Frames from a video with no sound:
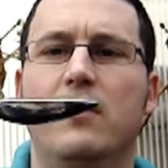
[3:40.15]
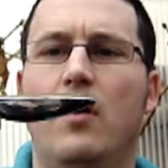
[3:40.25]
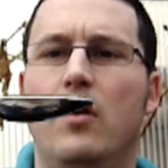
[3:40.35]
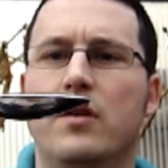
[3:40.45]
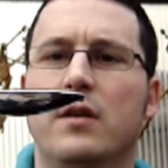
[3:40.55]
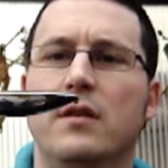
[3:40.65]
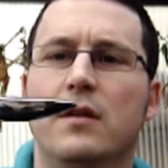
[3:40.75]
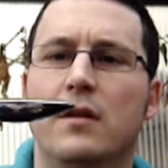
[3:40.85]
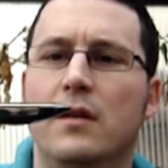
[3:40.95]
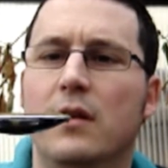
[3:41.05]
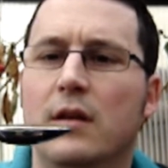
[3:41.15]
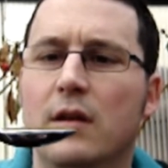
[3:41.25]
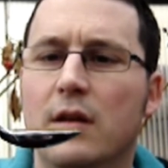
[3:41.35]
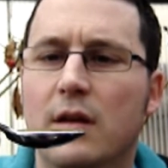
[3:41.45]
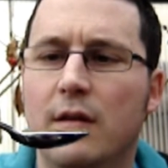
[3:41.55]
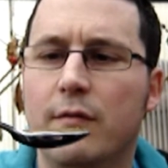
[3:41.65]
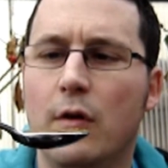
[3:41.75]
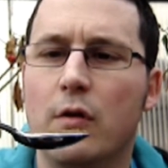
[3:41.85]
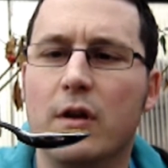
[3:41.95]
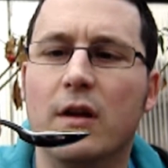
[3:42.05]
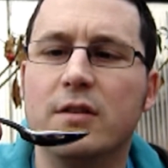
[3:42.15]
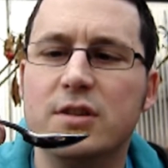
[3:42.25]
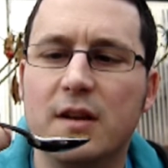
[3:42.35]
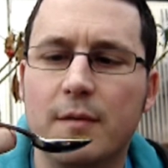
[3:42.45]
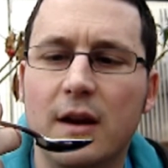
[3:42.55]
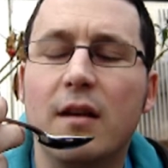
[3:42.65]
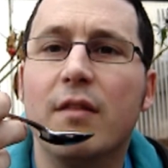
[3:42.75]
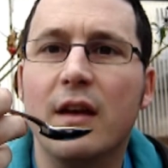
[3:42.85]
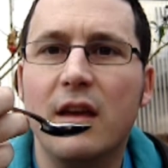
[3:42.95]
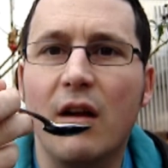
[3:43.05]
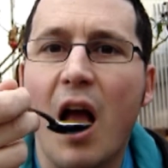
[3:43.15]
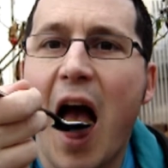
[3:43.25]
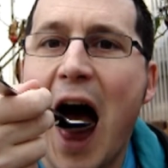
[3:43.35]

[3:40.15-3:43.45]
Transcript: Todd in Florida. Cheers mate, thank you.